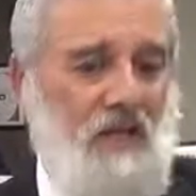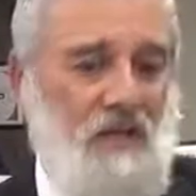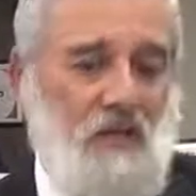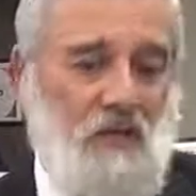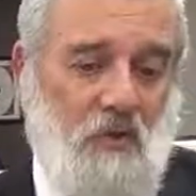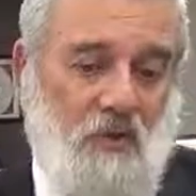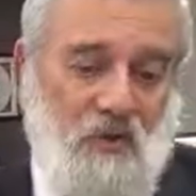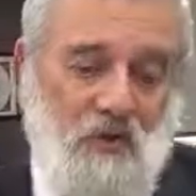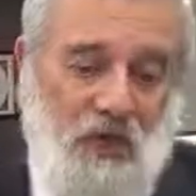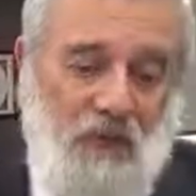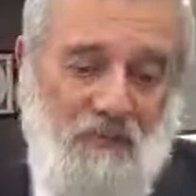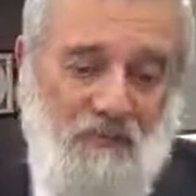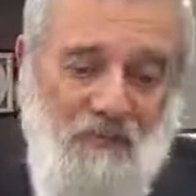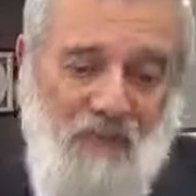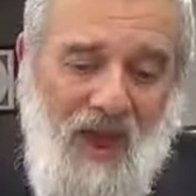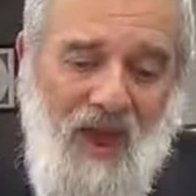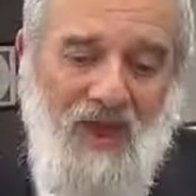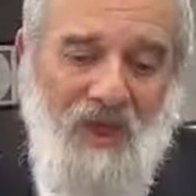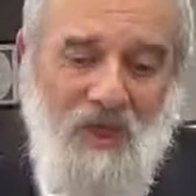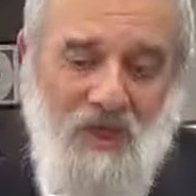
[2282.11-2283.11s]
So Hashem
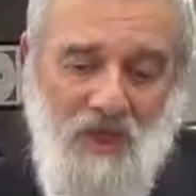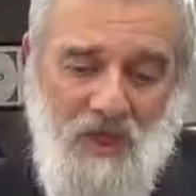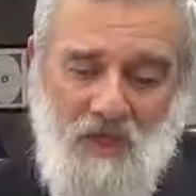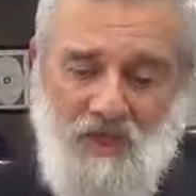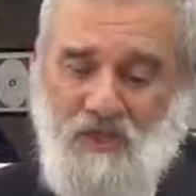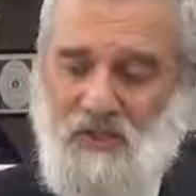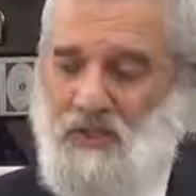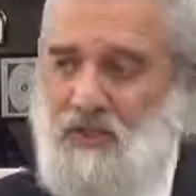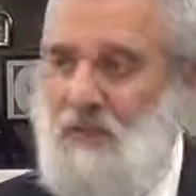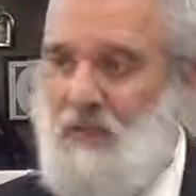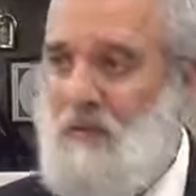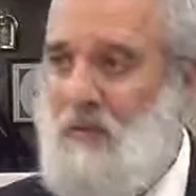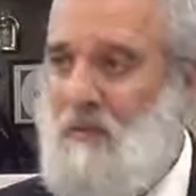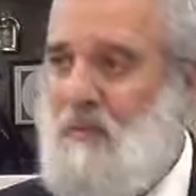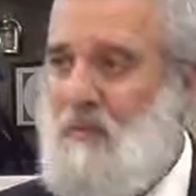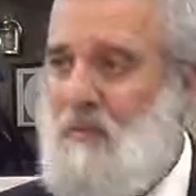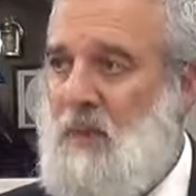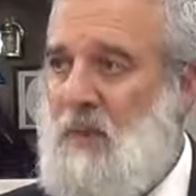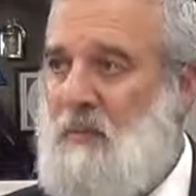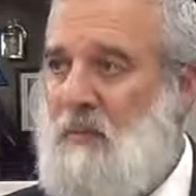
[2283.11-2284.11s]
manages
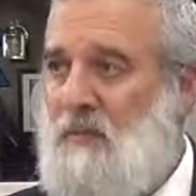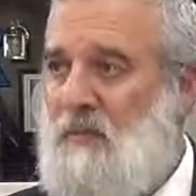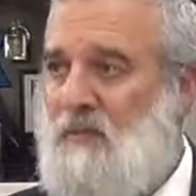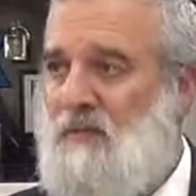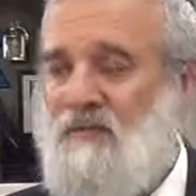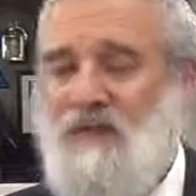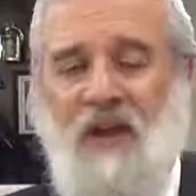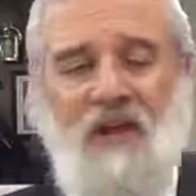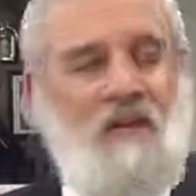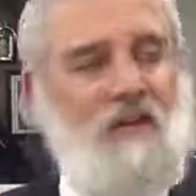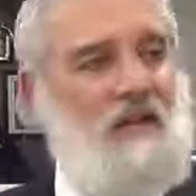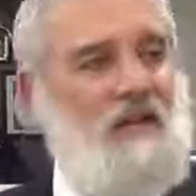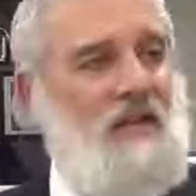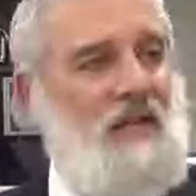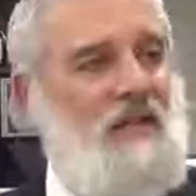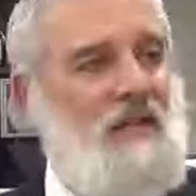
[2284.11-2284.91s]
people's fate and